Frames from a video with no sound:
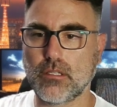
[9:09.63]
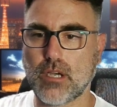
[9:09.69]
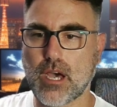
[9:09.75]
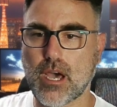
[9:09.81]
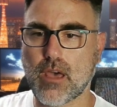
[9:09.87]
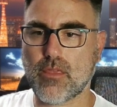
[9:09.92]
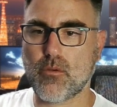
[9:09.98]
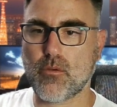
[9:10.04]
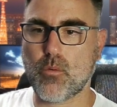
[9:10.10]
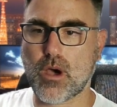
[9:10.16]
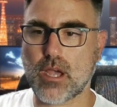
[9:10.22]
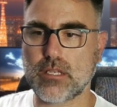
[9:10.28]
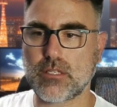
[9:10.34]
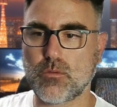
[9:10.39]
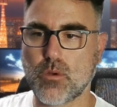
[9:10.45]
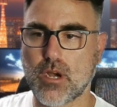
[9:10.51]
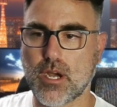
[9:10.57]
Otherwise,
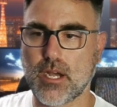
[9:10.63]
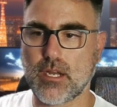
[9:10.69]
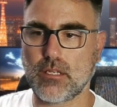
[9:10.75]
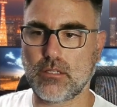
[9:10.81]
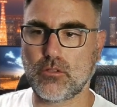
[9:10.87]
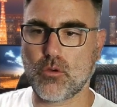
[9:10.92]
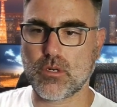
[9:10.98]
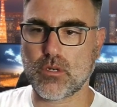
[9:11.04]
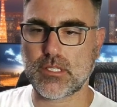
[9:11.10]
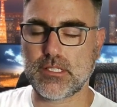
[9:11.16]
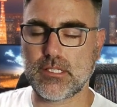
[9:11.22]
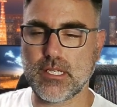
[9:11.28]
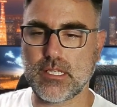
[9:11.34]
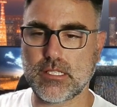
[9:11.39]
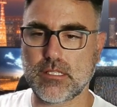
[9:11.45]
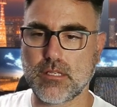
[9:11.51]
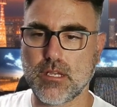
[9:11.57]
we're heading towards
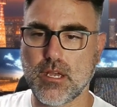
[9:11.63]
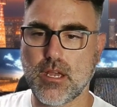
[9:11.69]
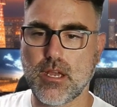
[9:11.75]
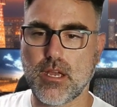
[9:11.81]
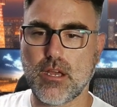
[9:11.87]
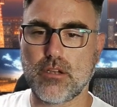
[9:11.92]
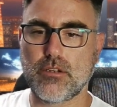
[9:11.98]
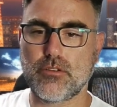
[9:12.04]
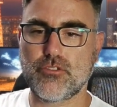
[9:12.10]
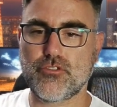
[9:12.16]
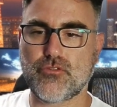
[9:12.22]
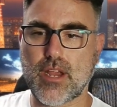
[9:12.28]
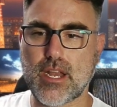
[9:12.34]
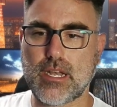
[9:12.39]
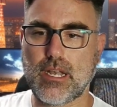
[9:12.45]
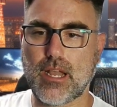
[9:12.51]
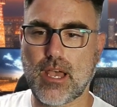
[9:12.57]
this trend
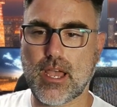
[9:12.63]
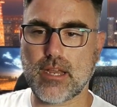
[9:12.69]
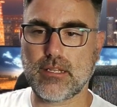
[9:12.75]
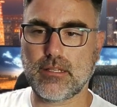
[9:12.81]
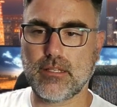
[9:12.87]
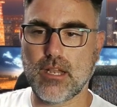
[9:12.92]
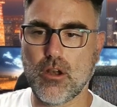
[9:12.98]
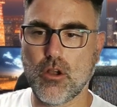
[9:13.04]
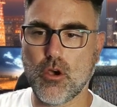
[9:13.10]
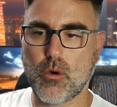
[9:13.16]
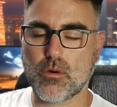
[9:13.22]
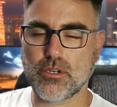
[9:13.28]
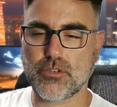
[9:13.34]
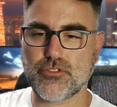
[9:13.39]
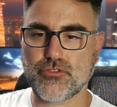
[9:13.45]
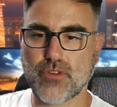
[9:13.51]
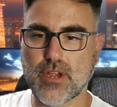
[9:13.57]
line, the lower
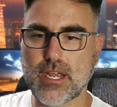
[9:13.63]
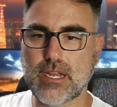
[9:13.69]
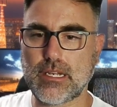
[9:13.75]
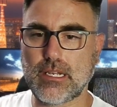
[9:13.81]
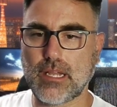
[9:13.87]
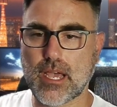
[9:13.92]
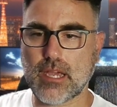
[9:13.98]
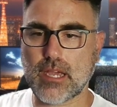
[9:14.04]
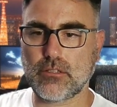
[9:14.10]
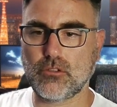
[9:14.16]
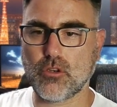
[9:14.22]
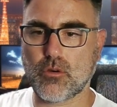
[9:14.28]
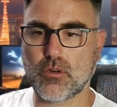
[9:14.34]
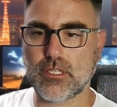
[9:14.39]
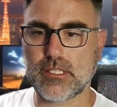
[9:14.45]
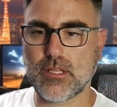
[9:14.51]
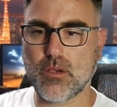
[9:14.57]
trend line,
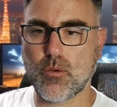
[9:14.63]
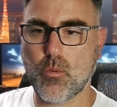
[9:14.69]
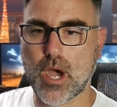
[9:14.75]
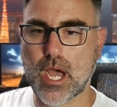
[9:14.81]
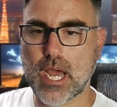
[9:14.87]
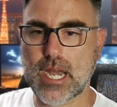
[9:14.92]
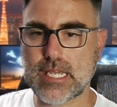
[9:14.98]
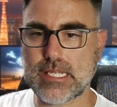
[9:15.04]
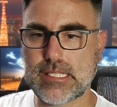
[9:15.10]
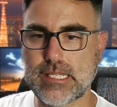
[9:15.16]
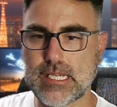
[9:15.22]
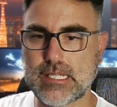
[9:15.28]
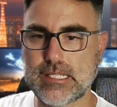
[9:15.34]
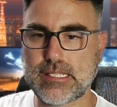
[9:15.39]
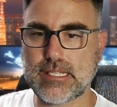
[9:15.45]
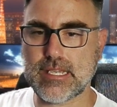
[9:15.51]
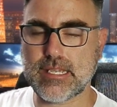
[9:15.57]
towards the
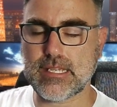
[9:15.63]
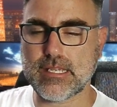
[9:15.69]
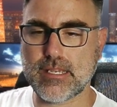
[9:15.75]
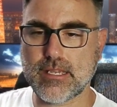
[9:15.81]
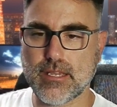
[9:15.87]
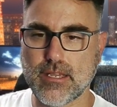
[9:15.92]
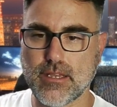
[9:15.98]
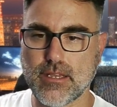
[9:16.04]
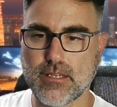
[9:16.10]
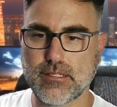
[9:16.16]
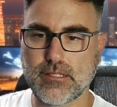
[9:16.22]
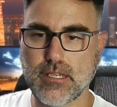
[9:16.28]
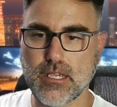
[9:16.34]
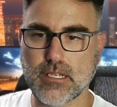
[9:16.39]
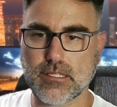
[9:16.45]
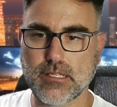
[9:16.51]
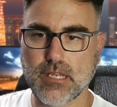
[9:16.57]

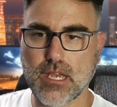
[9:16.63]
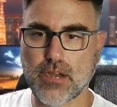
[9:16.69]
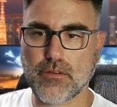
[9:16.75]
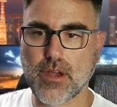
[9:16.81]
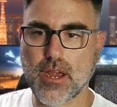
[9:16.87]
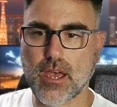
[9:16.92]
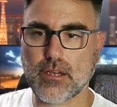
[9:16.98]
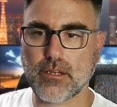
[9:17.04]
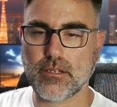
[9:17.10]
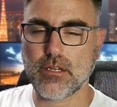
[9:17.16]
166 area.